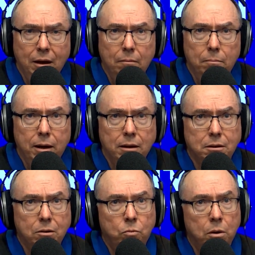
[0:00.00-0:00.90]

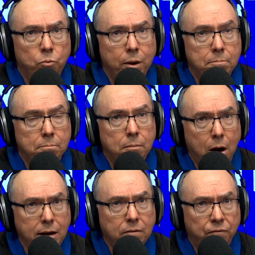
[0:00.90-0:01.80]
But what hmm. we
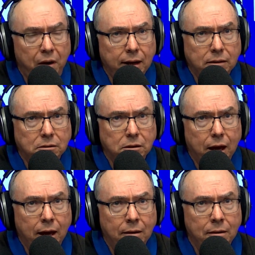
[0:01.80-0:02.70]
might face
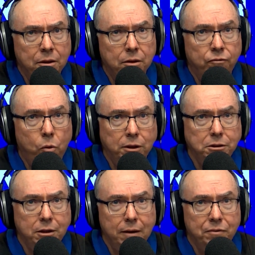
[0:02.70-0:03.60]
in the
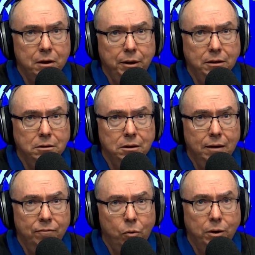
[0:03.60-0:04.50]
voice, if there is
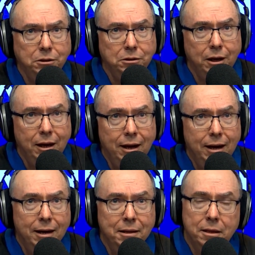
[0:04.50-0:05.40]
a voice,
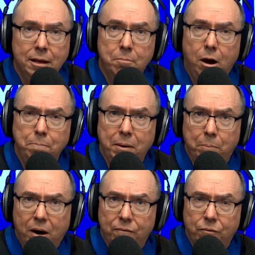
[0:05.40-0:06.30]
uh, that there might be
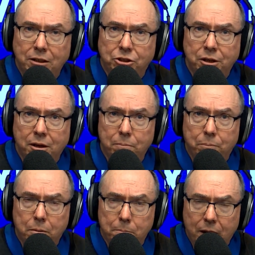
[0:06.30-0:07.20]
preferential,
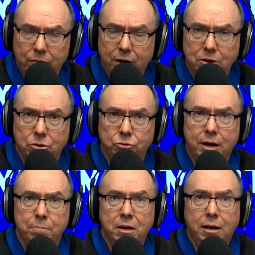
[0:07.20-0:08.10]
preferential
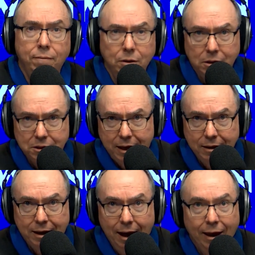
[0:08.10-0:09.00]
treatment given to
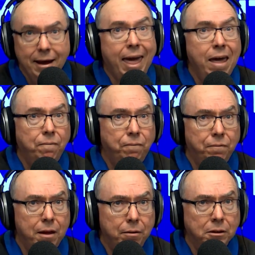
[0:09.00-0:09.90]
skin colour if
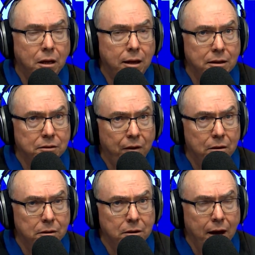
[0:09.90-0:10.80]
there is a yes
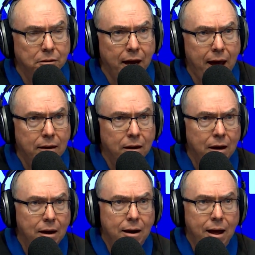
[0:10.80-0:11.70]
vote that goes ahead.
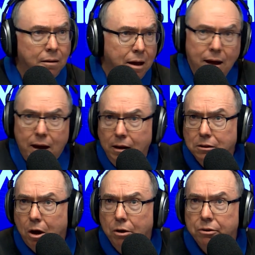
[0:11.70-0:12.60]
Now, it
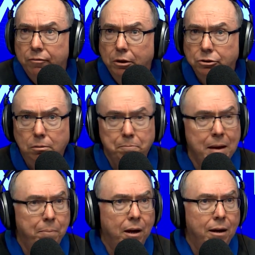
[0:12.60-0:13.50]
is controversial.
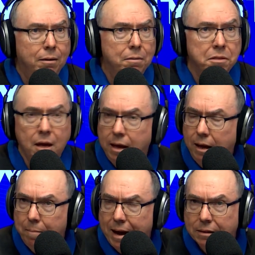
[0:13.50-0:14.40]
People are
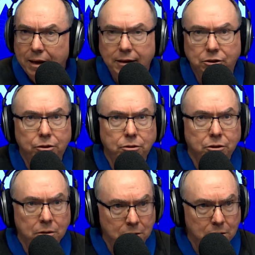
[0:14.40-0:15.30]
thinking about the
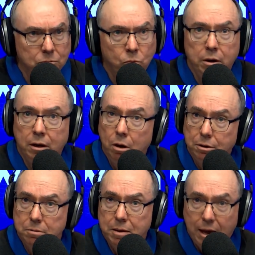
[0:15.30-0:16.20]
issues and wanting
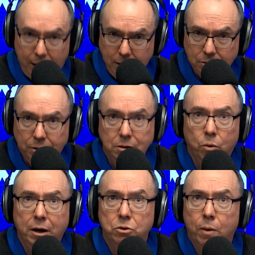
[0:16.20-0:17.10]
not to be ignorant,
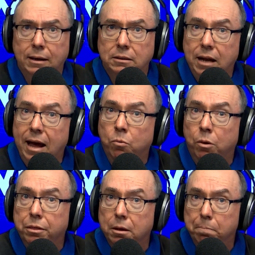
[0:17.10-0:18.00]
wanting to understand
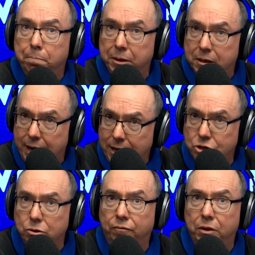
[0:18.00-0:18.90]
what the
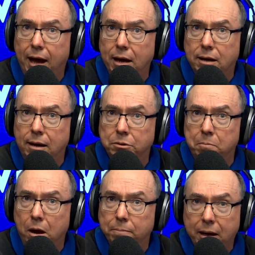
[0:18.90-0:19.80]
potential for the outcomes
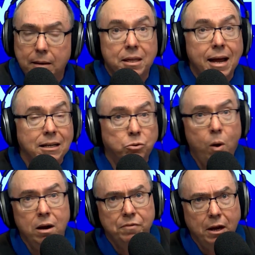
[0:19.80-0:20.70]
might be. But that is
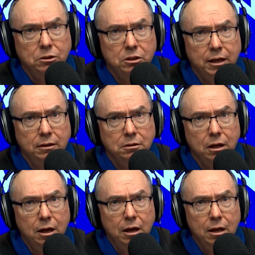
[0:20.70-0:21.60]
one of those things
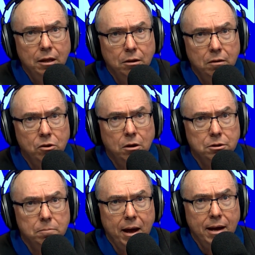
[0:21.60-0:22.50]
that you've got
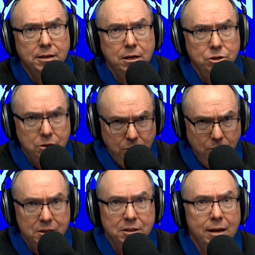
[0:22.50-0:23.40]
to pay attention to.
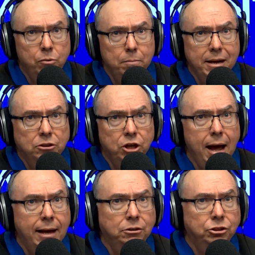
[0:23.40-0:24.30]
Is there will be a
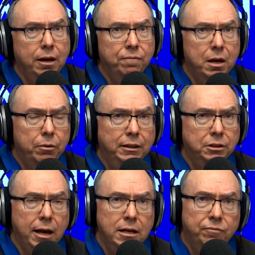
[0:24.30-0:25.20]
change if there is
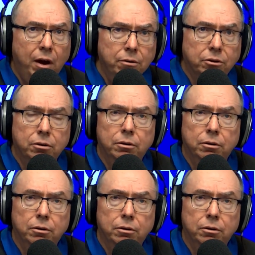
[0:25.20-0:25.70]
a yes vote.